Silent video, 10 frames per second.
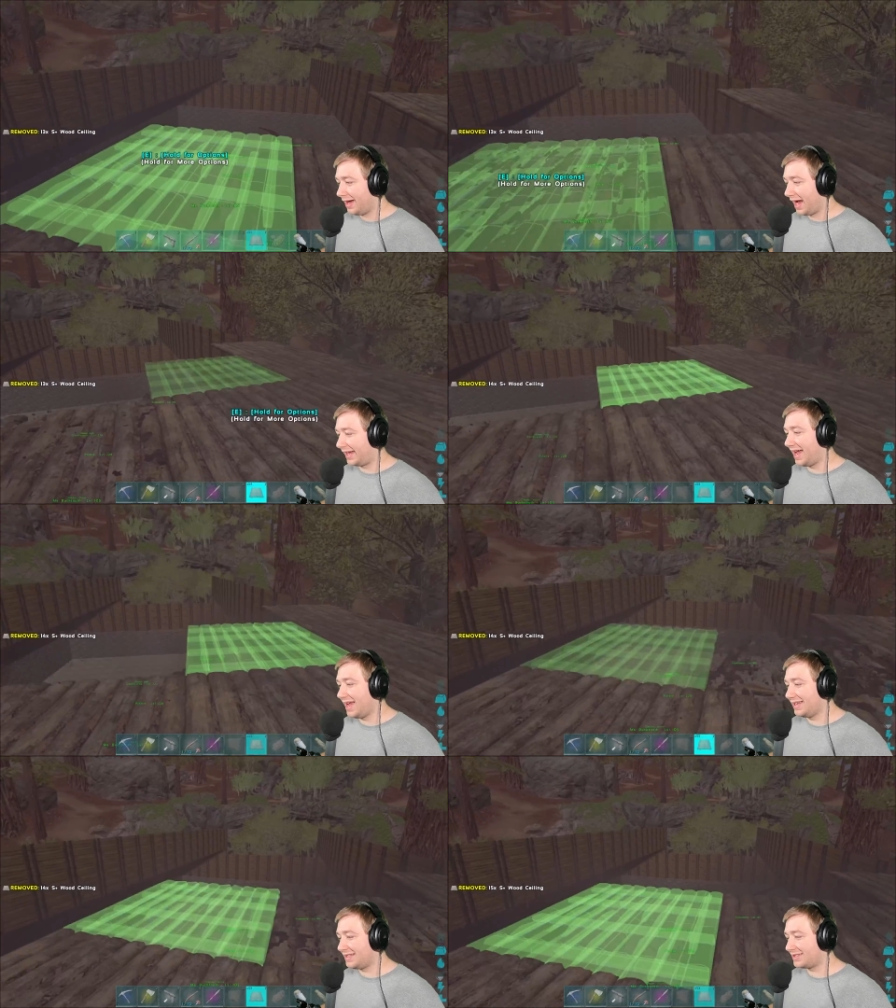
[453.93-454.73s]
I
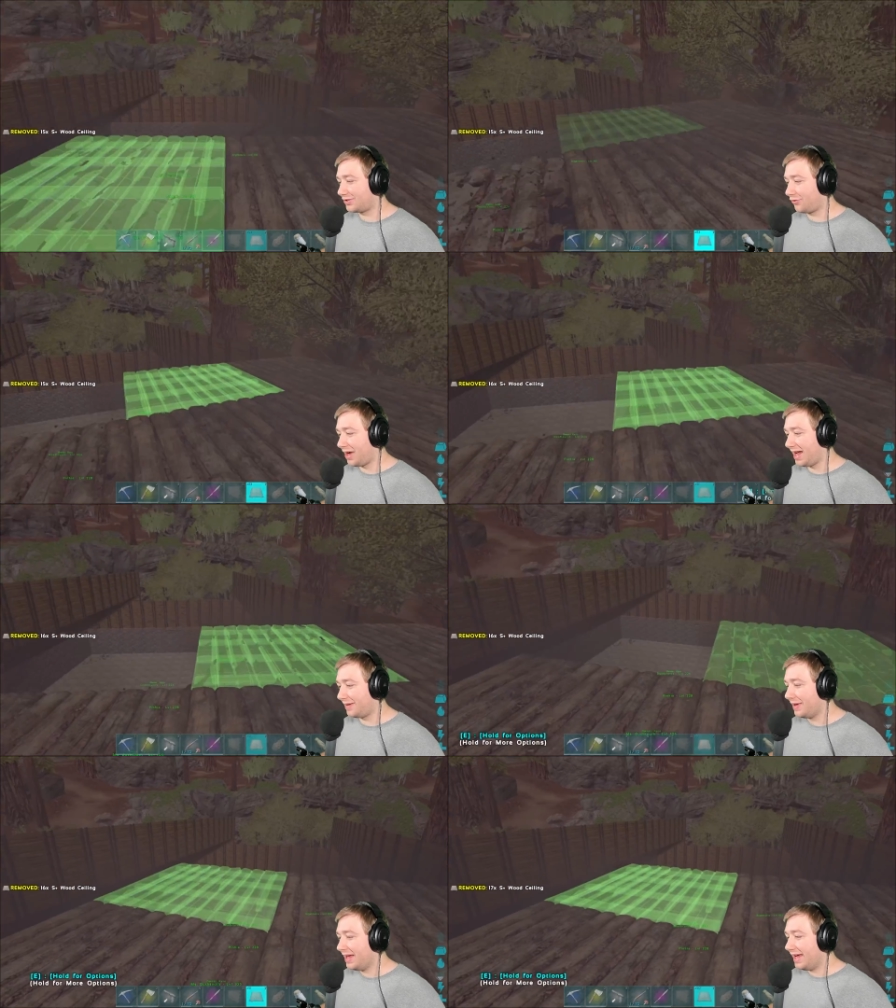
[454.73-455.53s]
can't
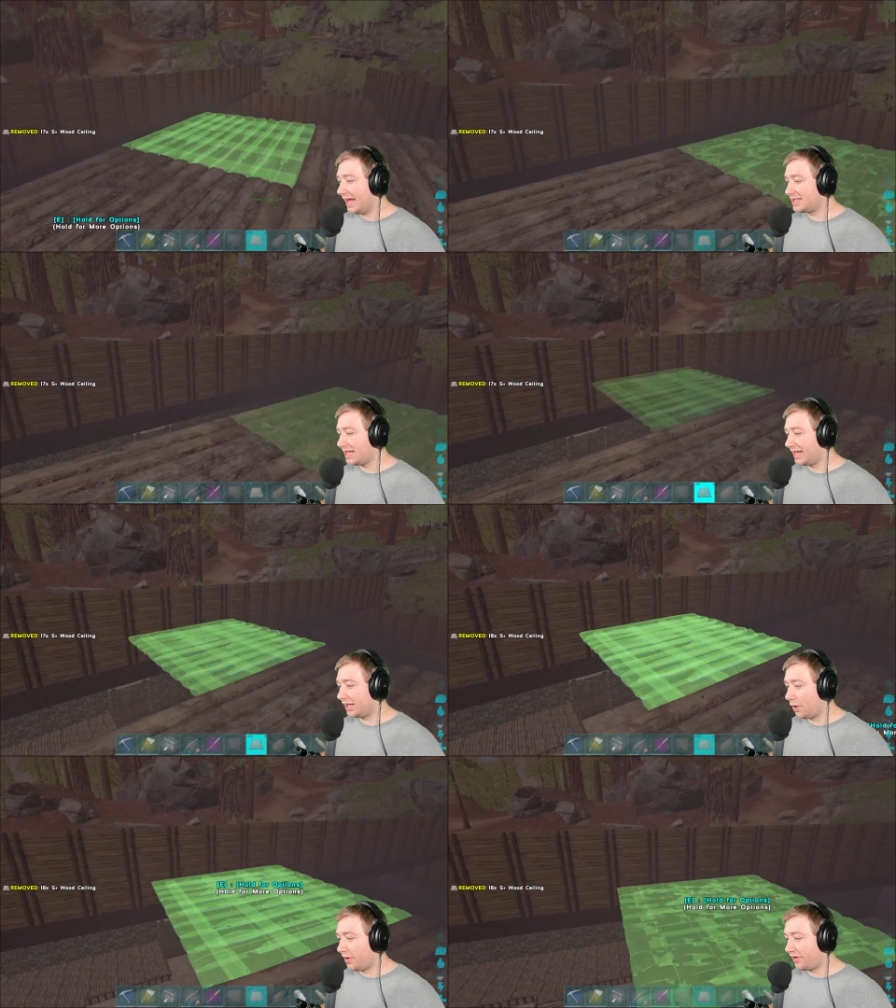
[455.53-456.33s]
describe. It's
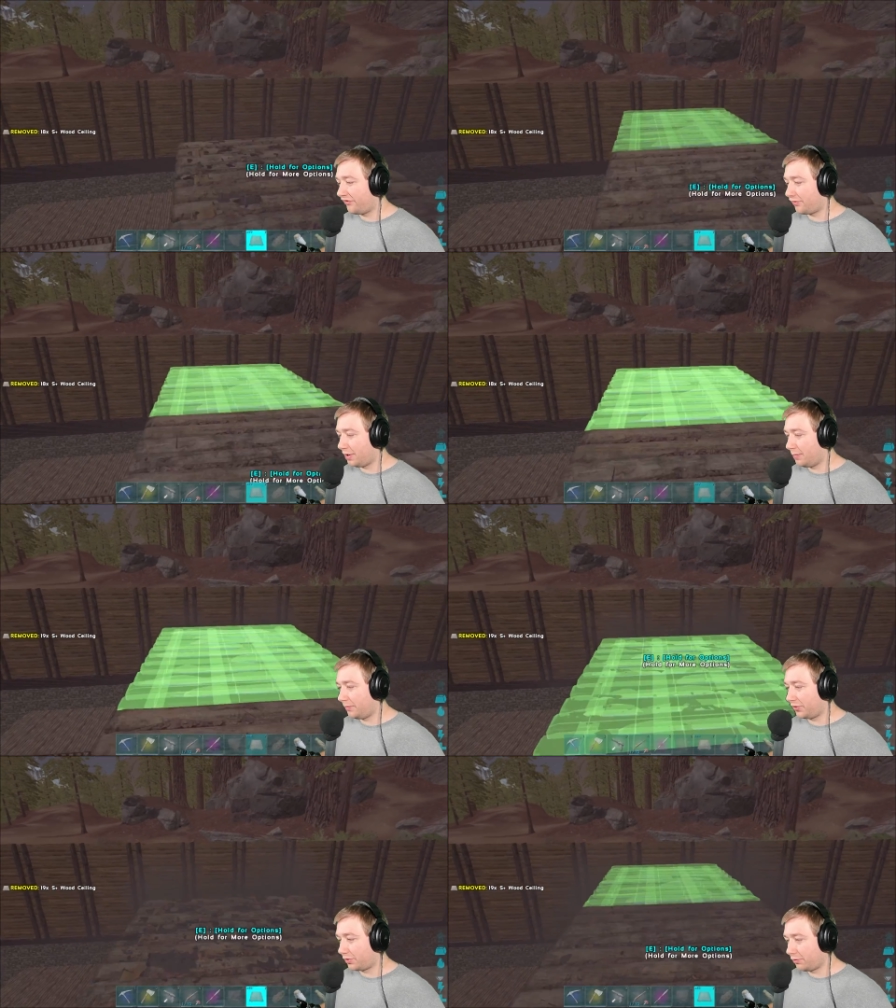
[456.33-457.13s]
like going
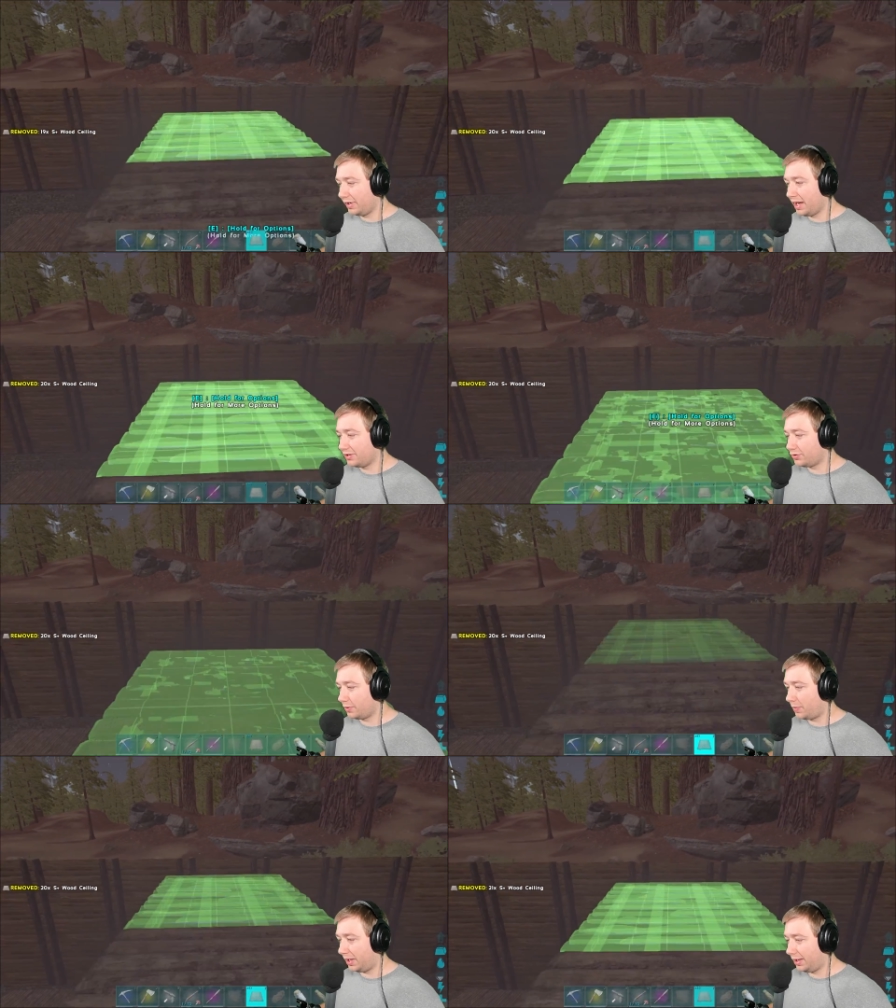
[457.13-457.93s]
from
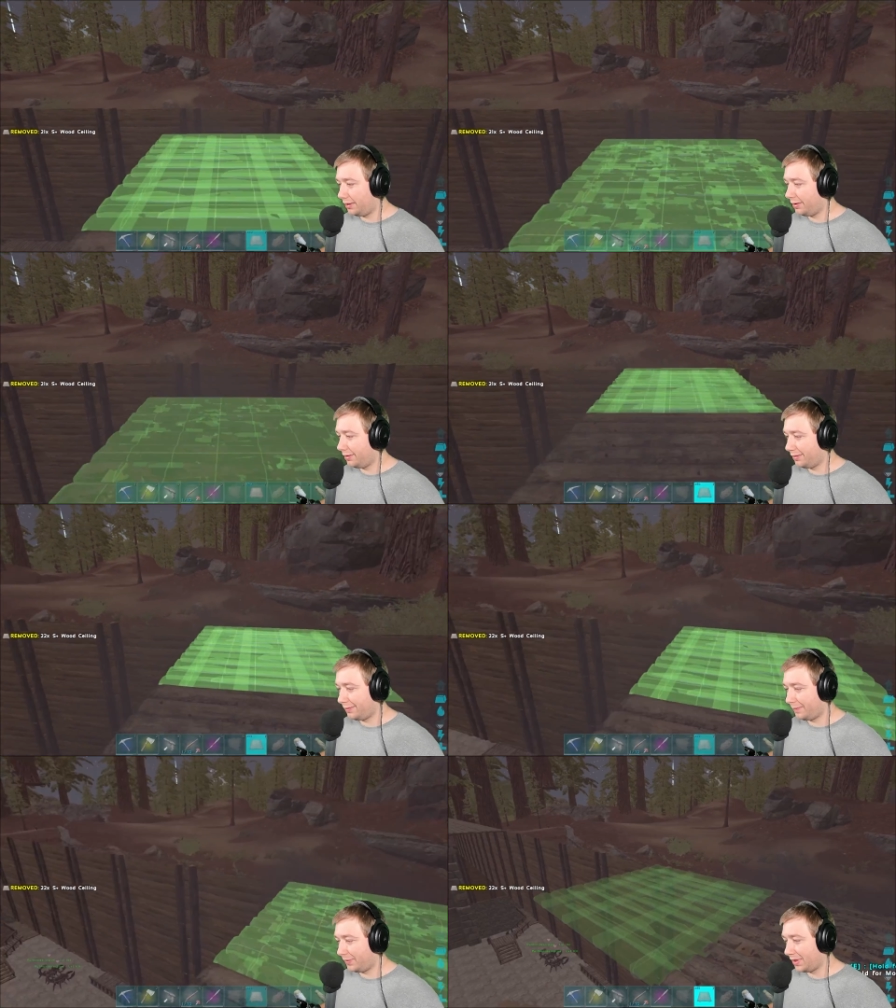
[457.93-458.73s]
300 ping
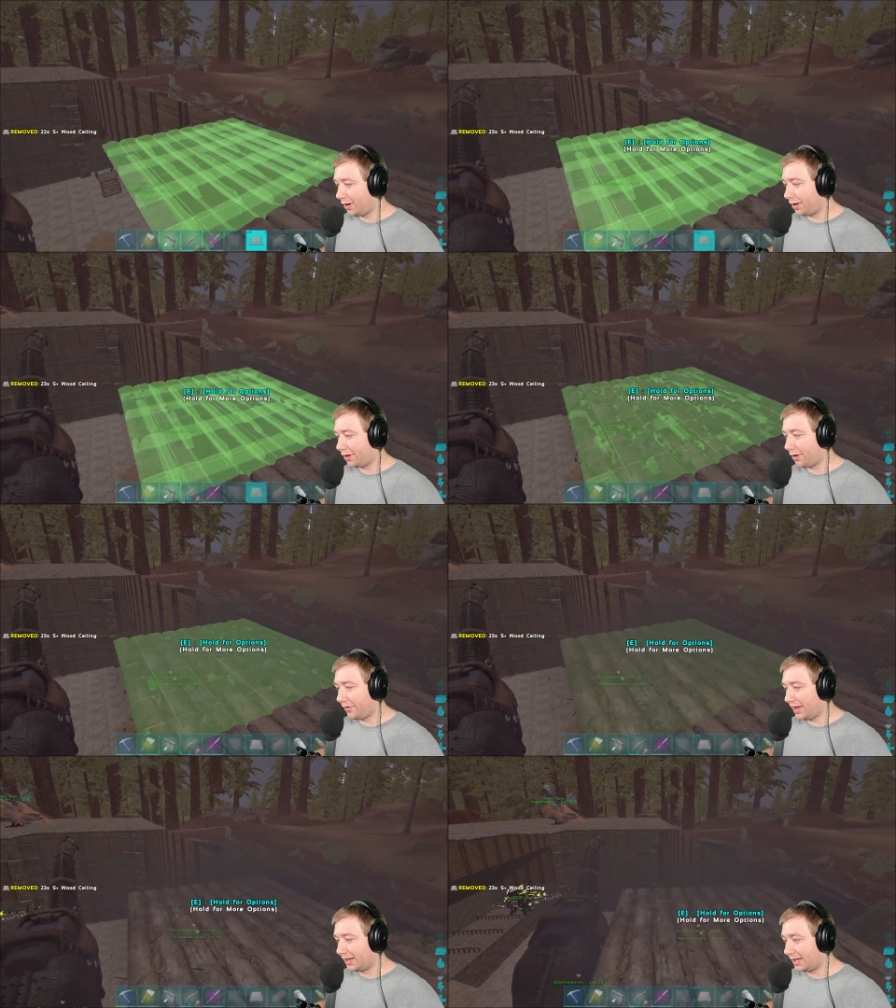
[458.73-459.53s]
on an
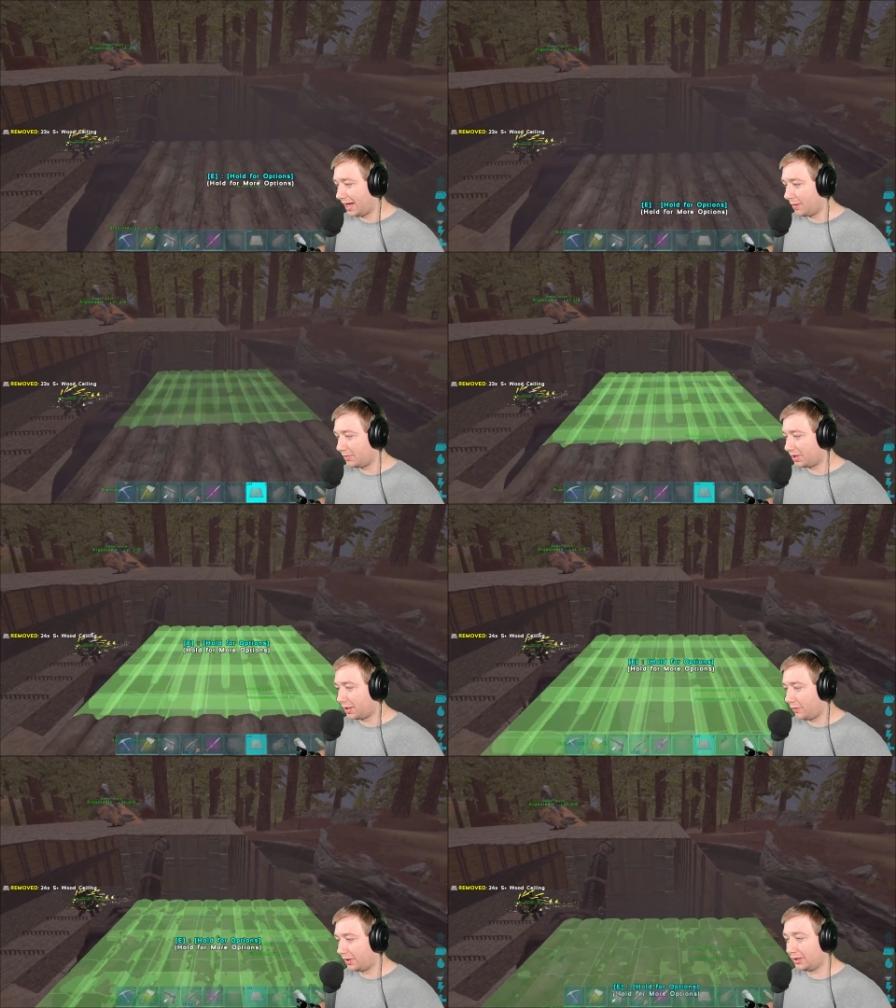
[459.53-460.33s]
online game to
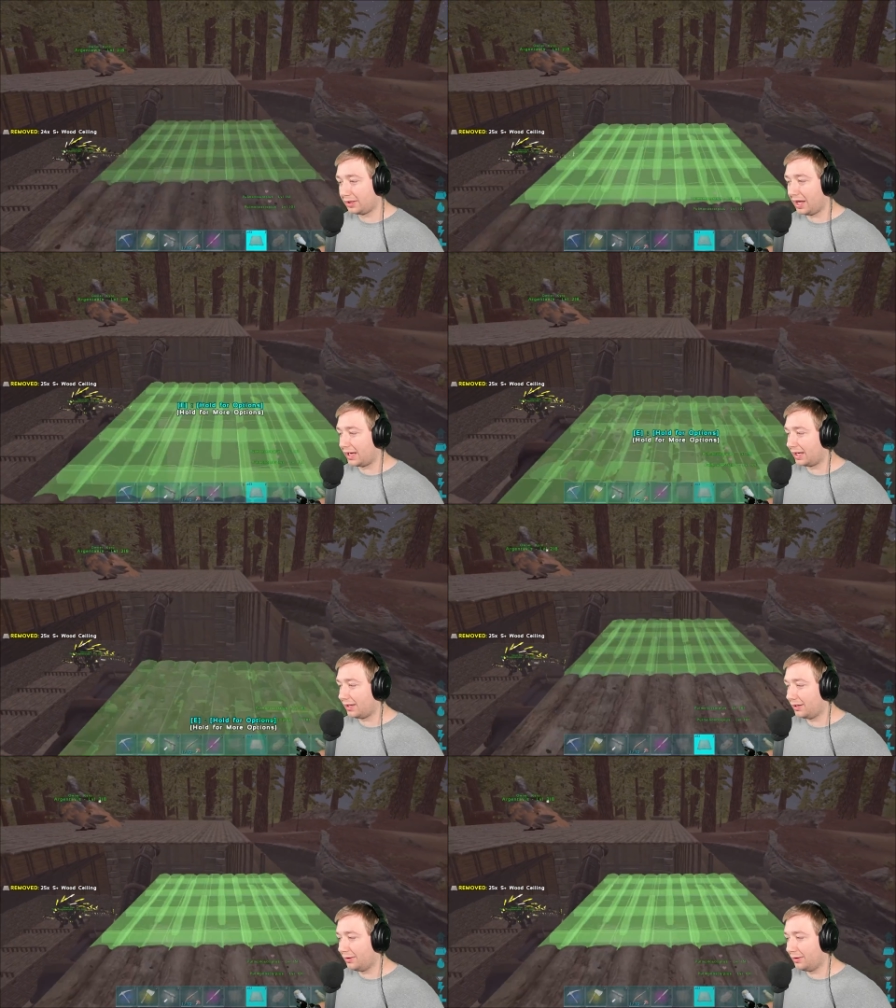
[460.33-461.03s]
going to like